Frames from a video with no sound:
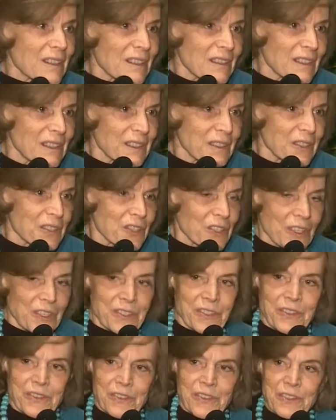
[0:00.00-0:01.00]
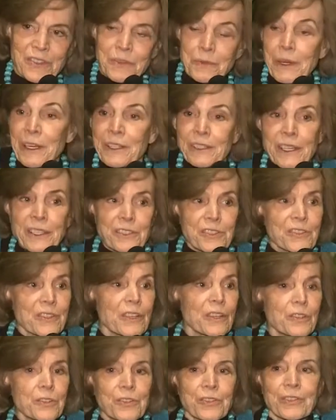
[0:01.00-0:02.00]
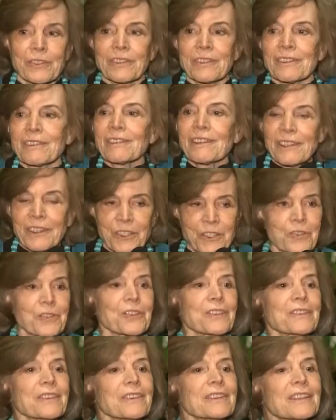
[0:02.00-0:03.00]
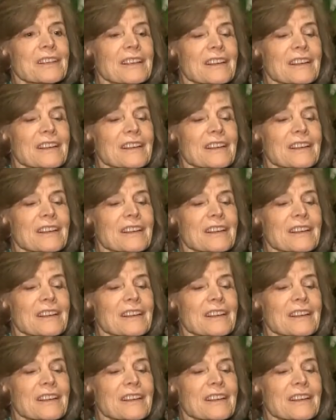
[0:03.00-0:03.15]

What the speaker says: the discussions this week, and that's the ocean, the ocean.